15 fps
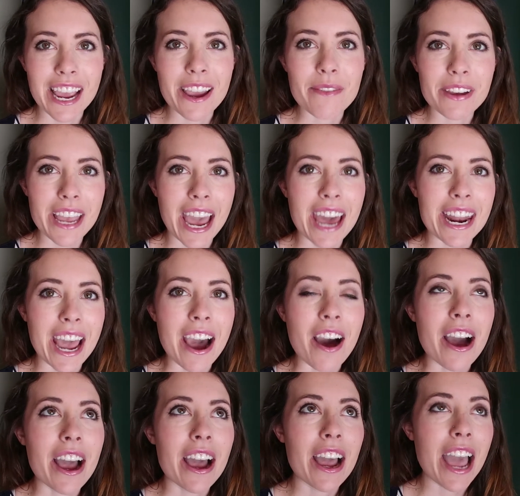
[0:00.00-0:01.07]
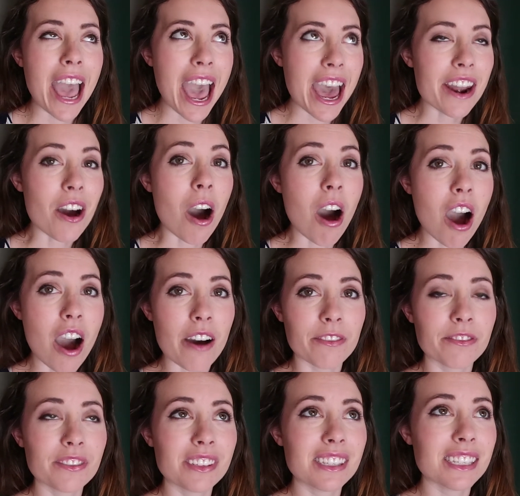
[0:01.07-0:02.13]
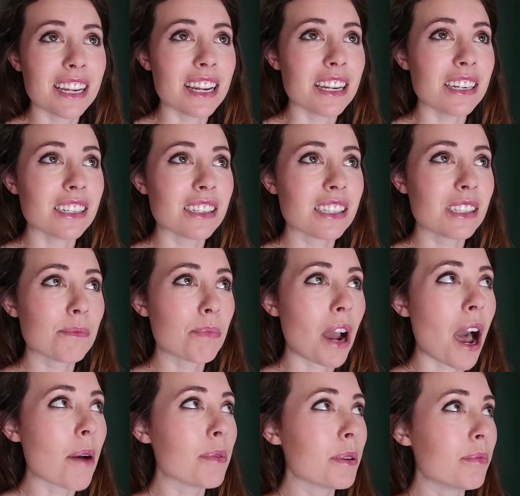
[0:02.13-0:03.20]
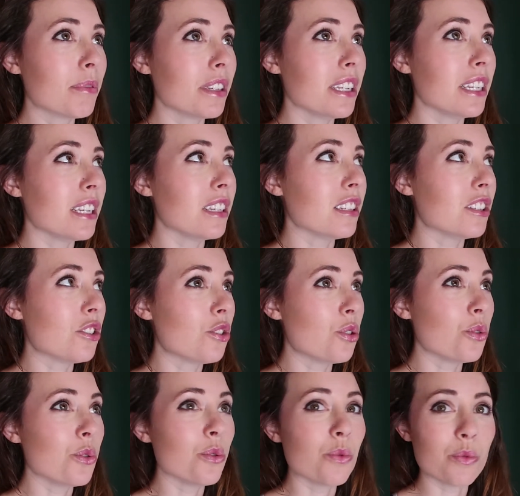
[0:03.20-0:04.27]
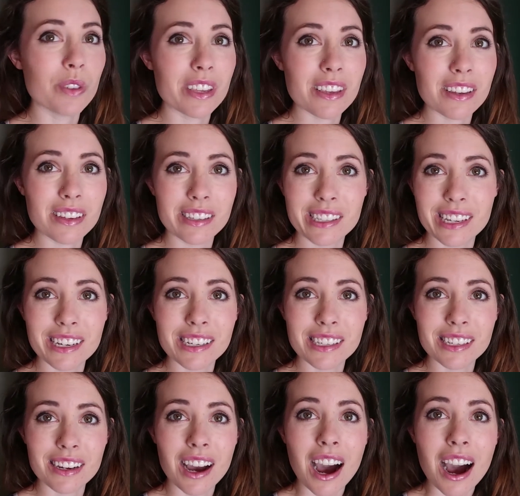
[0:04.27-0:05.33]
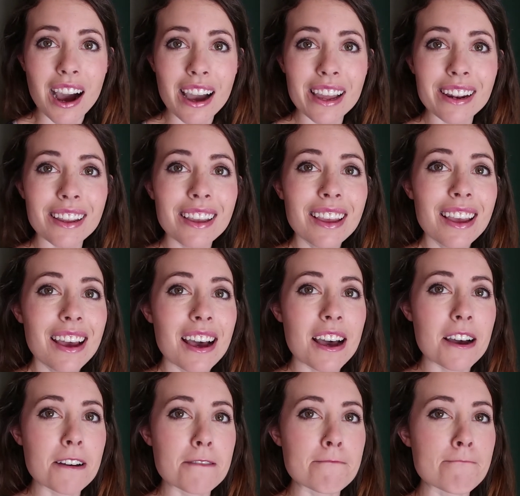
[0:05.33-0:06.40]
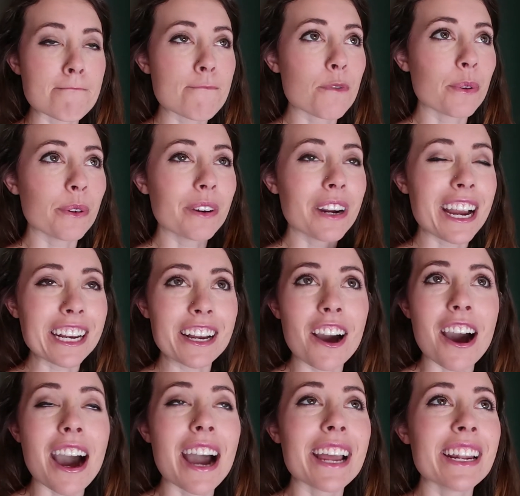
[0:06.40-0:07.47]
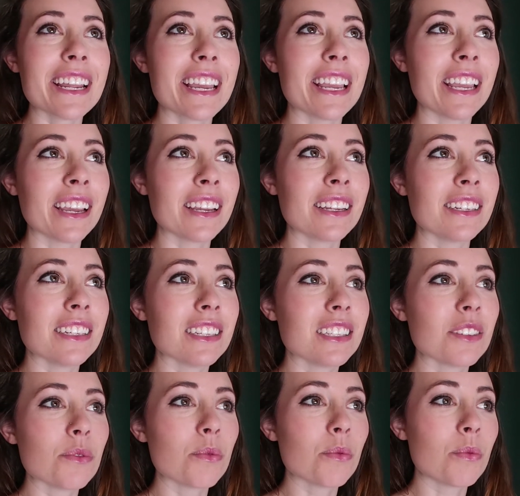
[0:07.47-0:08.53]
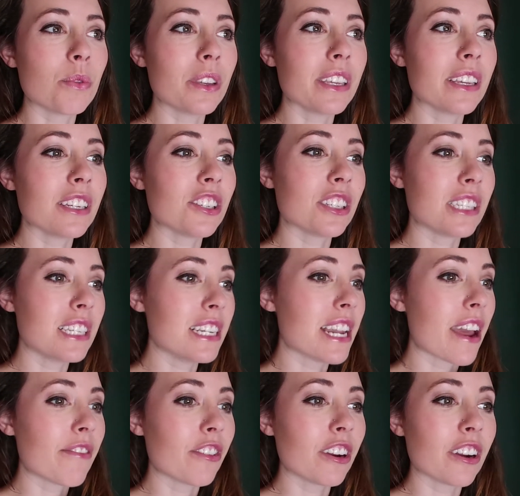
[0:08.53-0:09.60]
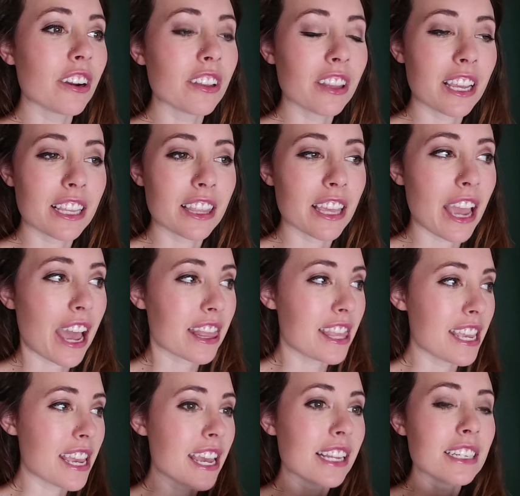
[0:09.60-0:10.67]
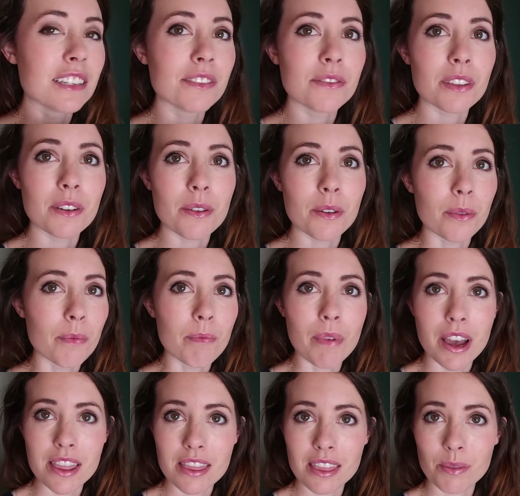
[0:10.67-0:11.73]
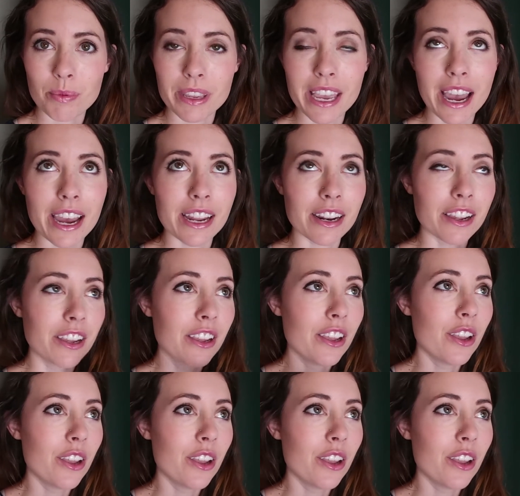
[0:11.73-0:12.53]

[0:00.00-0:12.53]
day we had off since probably 2 weeks into COT. We were at COT and we just never, like at the end of the month, we had